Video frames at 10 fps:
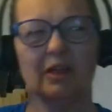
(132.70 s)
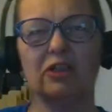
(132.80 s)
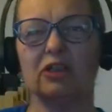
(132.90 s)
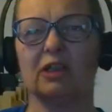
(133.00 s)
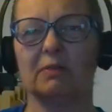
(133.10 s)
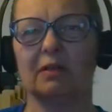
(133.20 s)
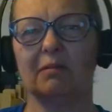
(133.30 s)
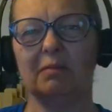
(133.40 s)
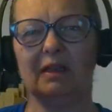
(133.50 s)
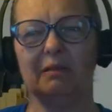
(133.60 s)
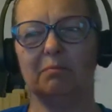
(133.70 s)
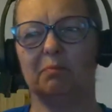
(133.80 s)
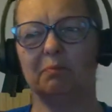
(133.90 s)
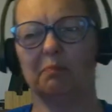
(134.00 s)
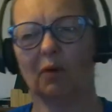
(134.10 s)
relationships can be
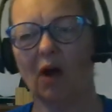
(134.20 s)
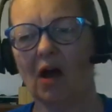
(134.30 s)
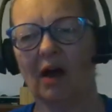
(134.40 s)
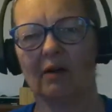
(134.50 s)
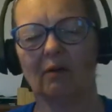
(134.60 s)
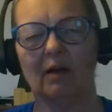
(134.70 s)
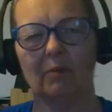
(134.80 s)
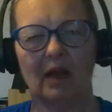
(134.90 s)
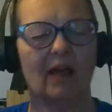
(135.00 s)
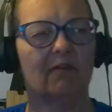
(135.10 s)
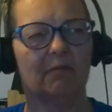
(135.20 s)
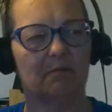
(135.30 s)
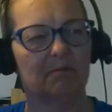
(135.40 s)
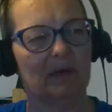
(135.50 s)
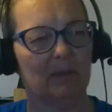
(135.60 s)
broad, right? We have
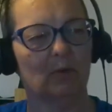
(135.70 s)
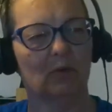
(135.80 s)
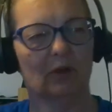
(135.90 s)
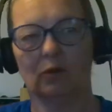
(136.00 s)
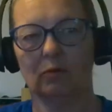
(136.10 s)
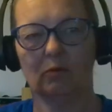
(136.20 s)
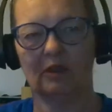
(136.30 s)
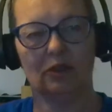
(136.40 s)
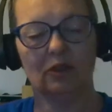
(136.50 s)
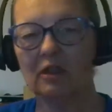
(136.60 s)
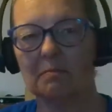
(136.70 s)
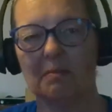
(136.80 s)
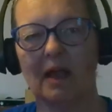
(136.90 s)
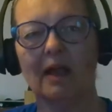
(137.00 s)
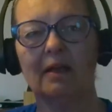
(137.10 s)
people that are we just
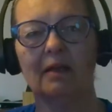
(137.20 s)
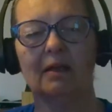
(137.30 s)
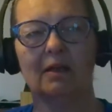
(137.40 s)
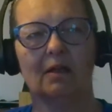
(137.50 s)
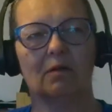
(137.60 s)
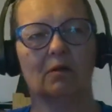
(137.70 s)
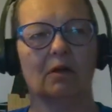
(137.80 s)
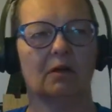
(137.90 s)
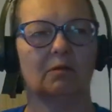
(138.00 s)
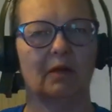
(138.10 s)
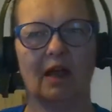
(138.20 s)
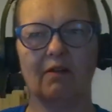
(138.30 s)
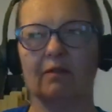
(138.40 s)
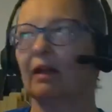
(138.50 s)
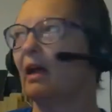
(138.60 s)
met. Uh, we
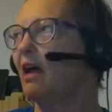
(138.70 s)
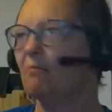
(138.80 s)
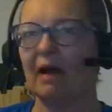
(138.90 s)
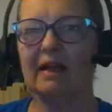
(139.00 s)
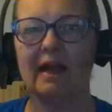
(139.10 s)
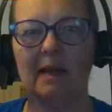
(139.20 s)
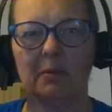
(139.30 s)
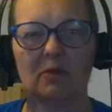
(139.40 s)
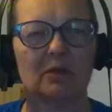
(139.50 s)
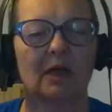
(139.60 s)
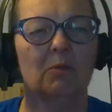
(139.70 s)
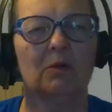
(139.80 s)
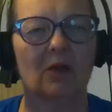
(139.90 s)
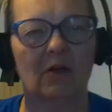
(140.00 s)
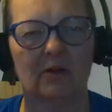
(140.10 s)
have like I have my neighbors. I
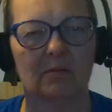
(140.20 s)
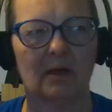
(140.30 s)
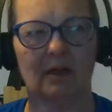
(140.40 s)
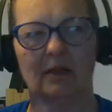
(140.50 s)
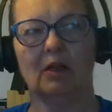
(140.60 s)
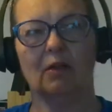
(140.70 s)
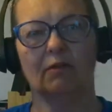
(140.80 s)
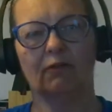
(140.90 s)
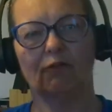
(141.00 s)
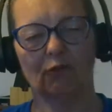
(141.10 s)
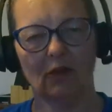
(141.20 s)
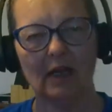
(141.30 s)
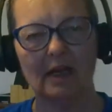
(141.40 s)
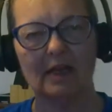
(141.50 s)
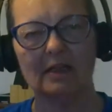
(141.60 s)
wouldn't call them my
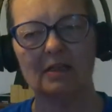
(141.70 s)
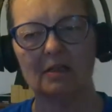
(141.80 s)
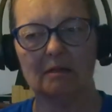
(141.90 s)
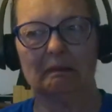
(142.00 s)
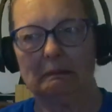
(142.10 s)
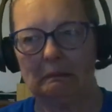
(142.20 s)
friends